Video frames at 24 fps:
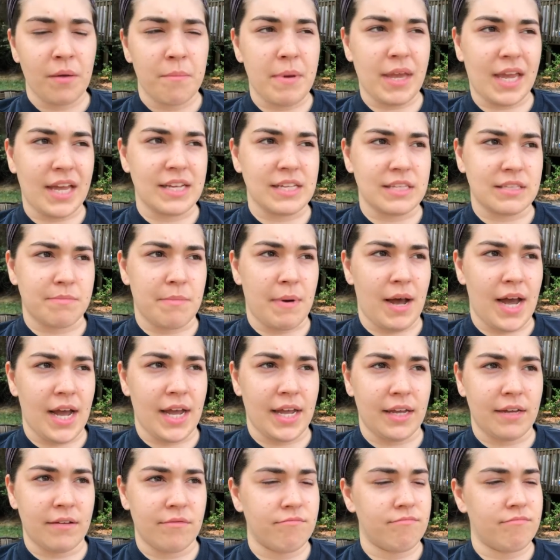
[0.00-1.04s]
because
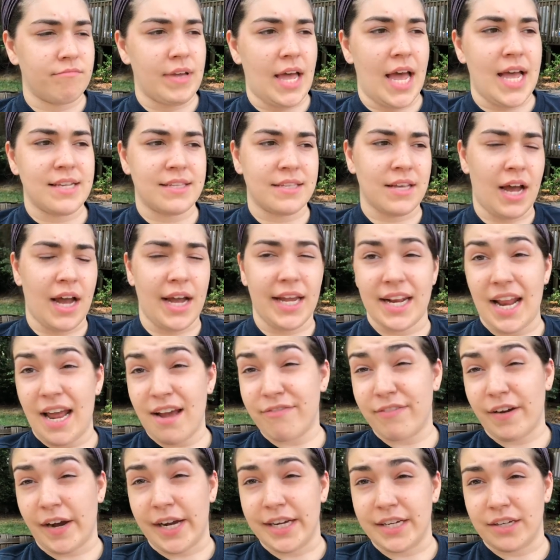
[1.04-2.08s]
my S I and
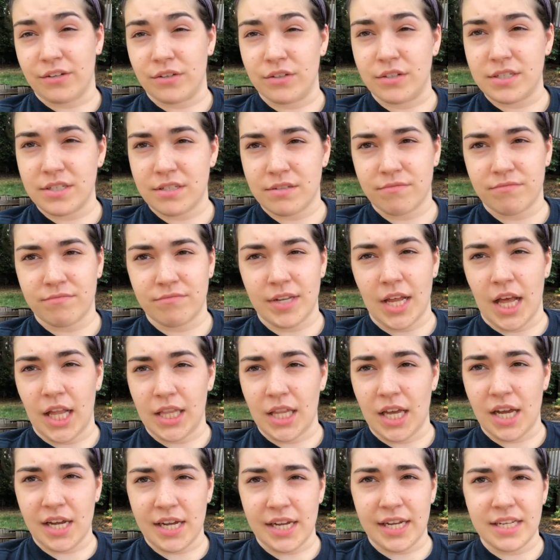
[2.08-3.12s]
F I aren't
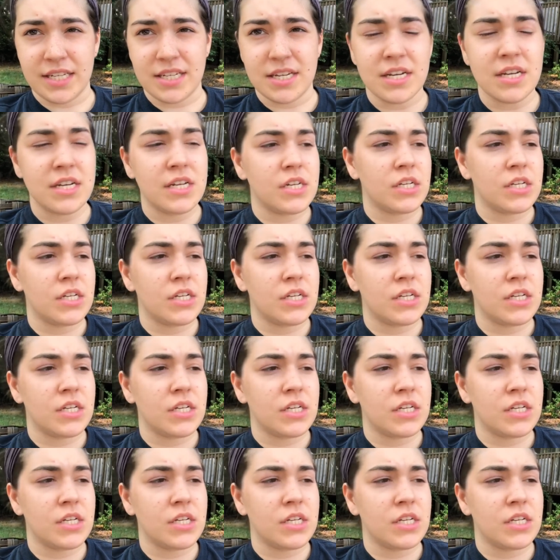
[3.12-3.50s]
aligned.